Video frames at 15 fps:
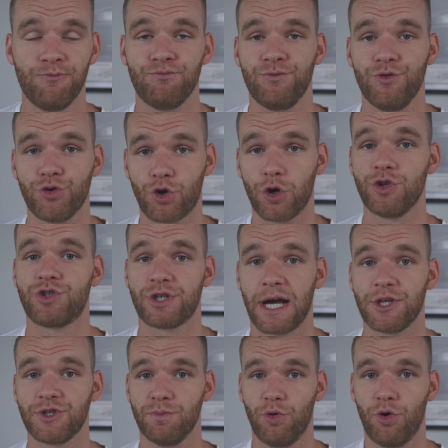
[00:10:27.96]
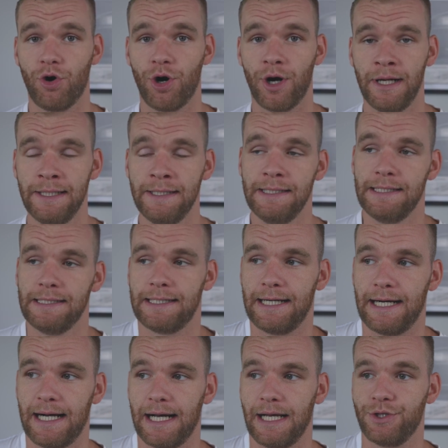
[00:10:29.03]
You could charge more.
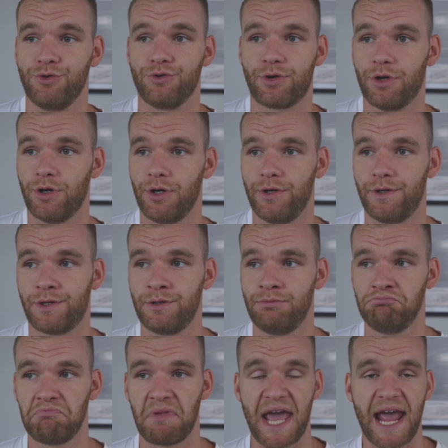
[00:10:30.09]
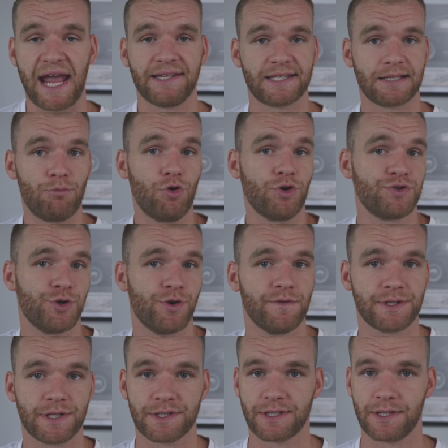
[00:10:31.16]
You could add some more
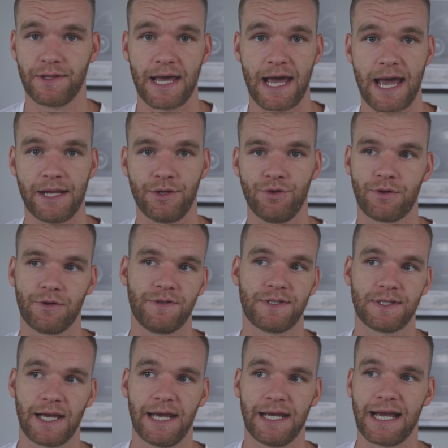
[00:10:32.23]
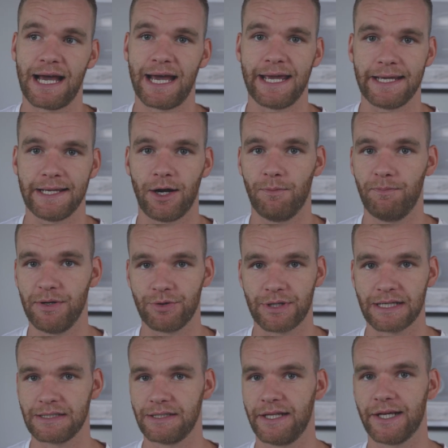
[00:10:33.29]
services to that. You could say, hey, I'll build
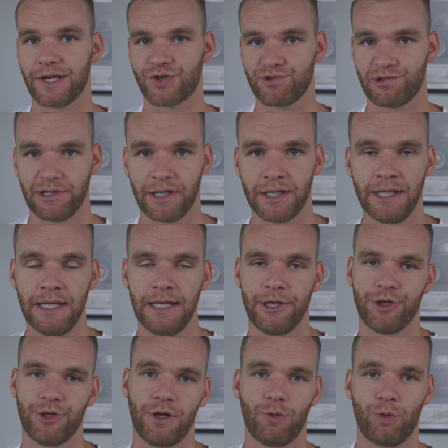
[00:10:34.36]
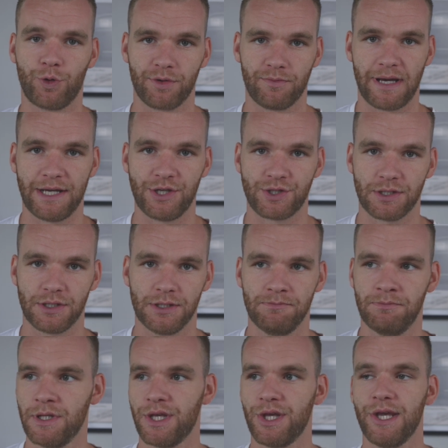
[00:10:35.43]
out an extra, automation
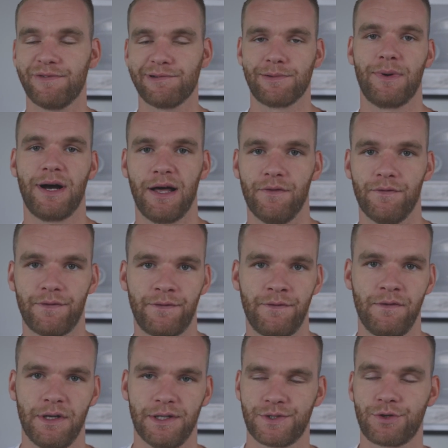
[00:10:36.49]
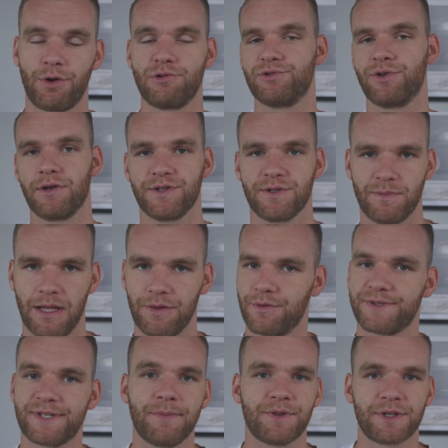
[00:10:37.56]
every month. It's $200 a month or
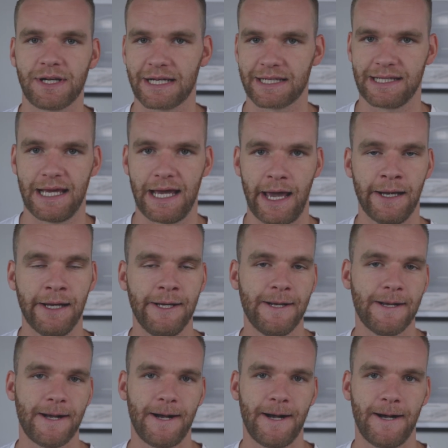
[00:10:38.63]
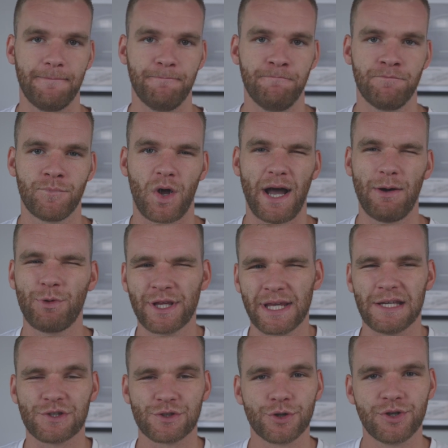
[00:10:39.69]
something like that. I wouldn't
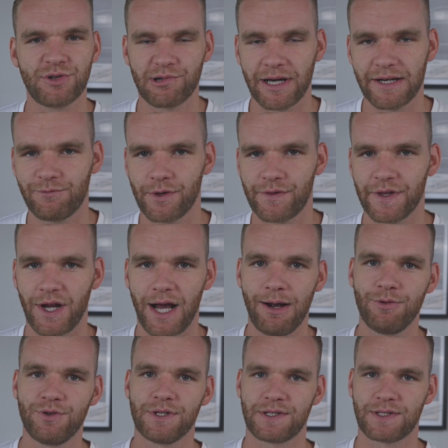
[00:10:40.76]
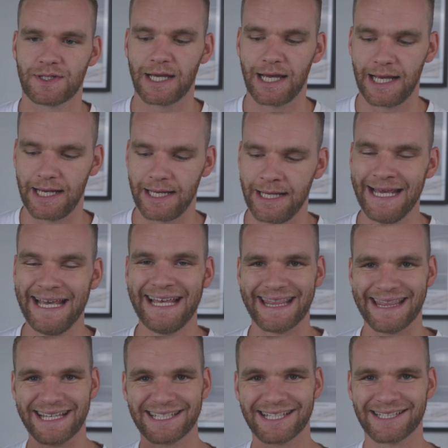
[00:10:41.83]
get too creative with it. I would just say,
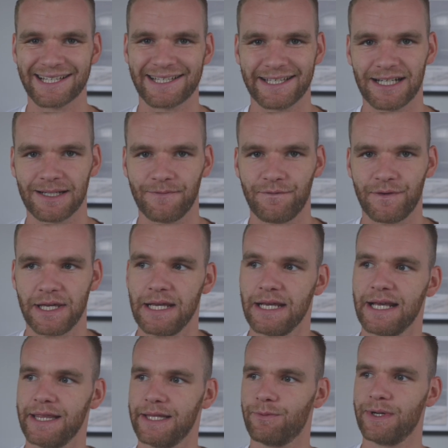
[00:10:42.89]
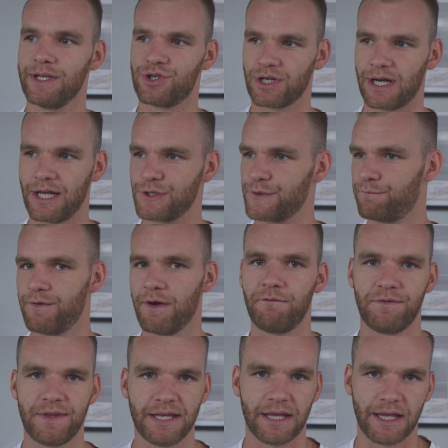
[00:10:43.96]
this is a setup fee, and then we charge
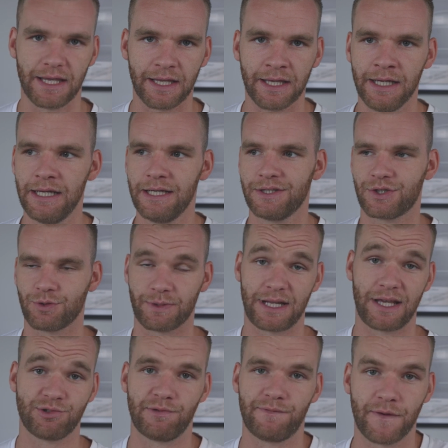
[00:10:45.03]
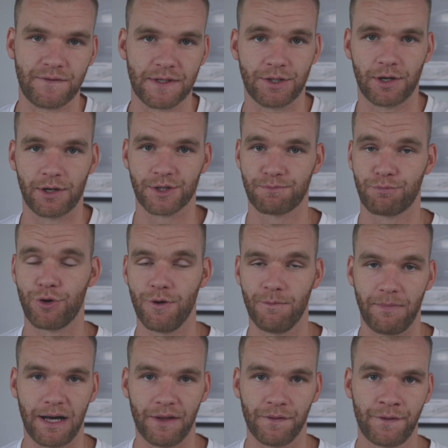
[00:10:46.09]
$50 to $150 per
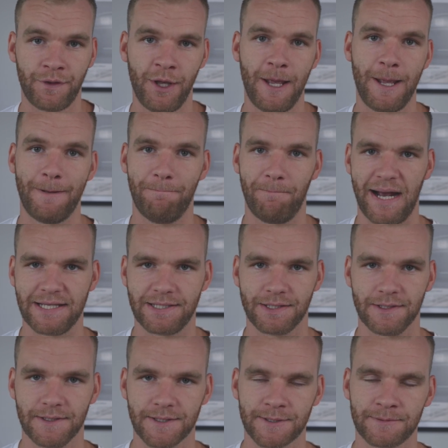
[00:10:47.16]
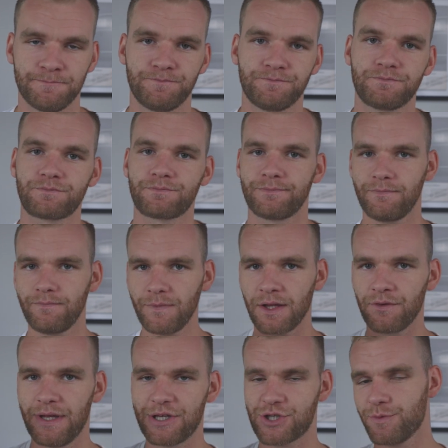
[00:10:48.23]
month maintenance.
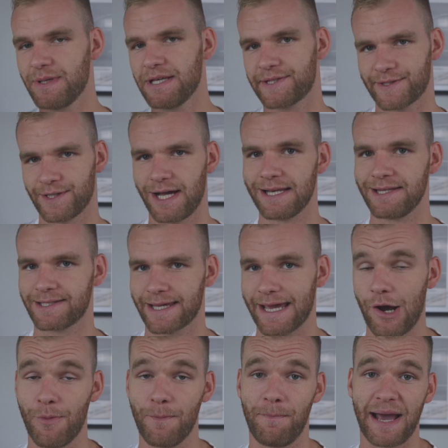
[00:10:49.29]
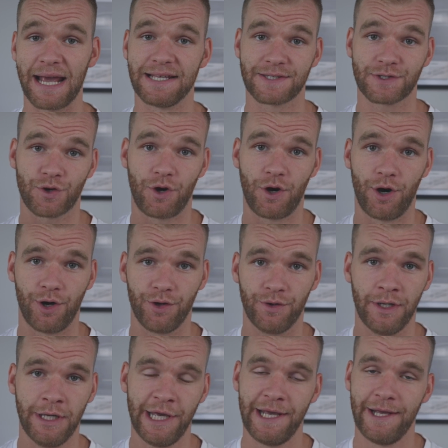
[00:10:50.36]
That should be a sliding scale based on
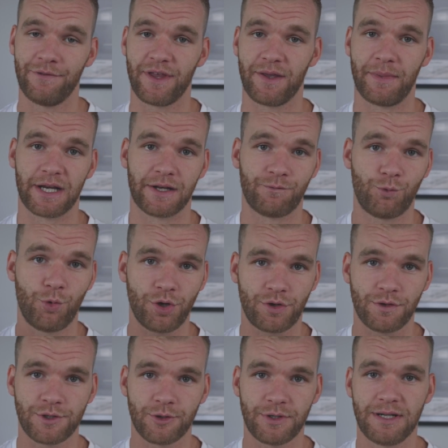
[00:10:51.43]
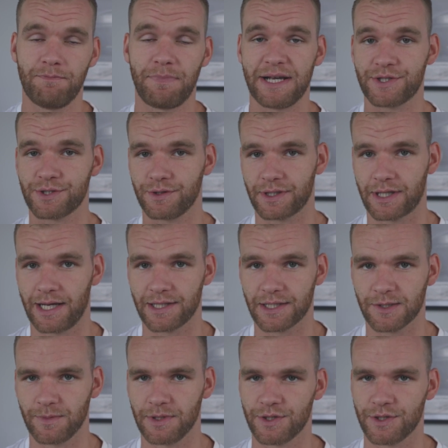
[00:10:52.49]
the amount of work you're doing and based on the customer.